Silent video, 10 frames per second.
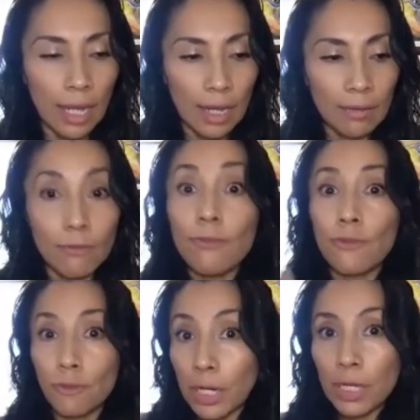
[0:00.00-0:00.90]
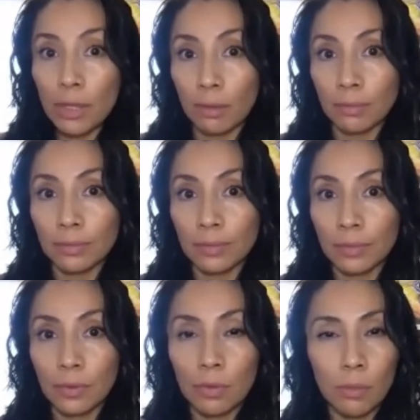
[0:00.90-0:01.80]
and
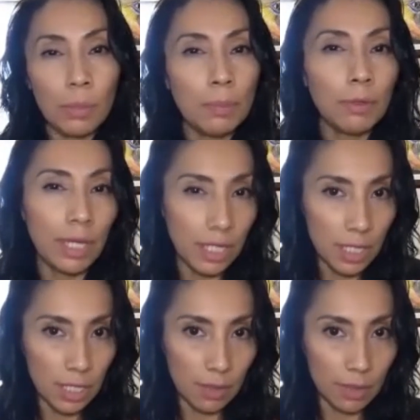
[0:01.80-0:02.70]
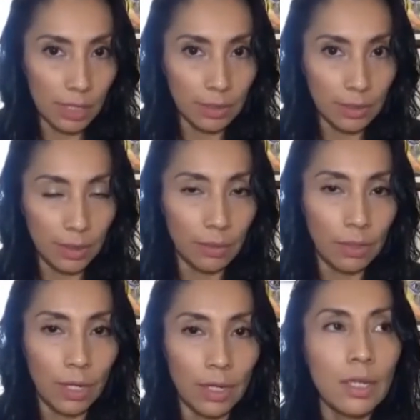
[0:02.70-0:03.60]
freedom to the people that hear it.
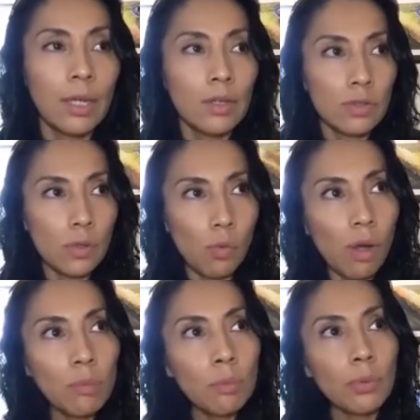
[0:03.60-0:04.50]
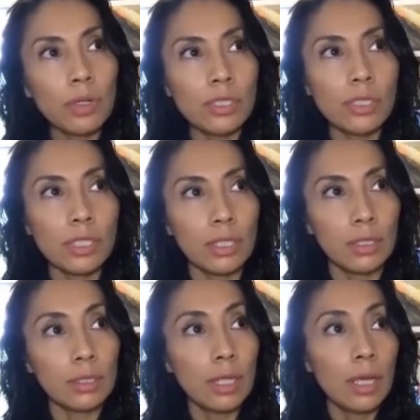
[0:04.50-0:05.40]
Okay, so one
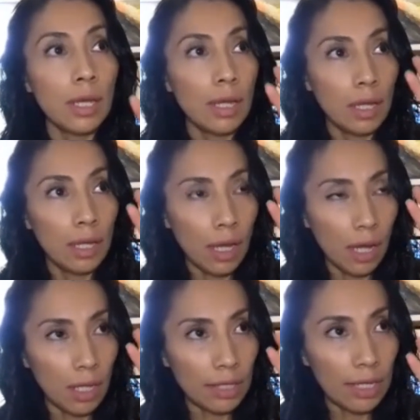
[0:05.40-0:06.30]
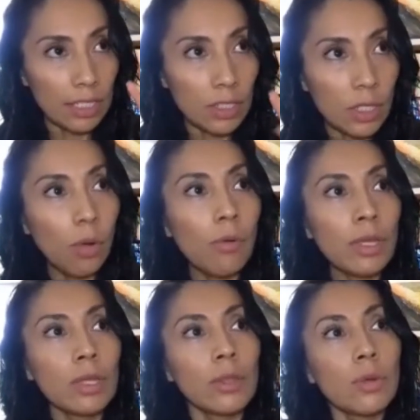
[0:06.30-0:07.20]
person that is
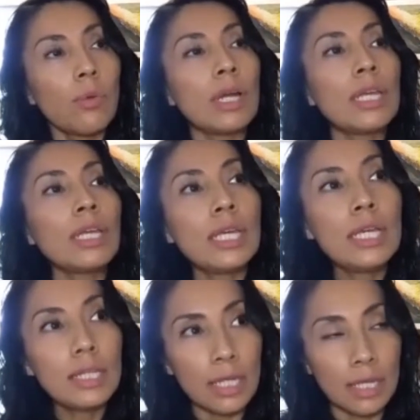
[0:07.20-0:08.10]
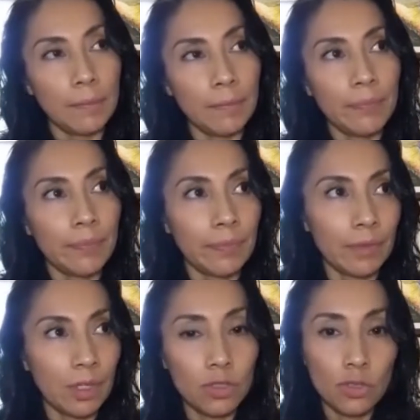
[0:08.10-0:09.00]
going through a healing
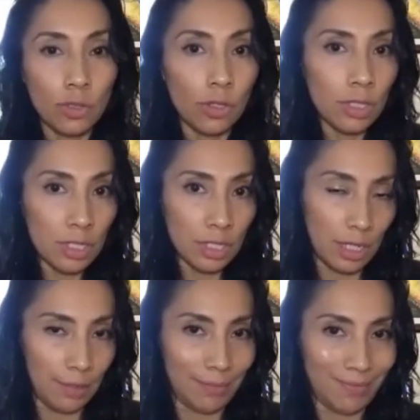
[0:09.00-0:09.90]
journey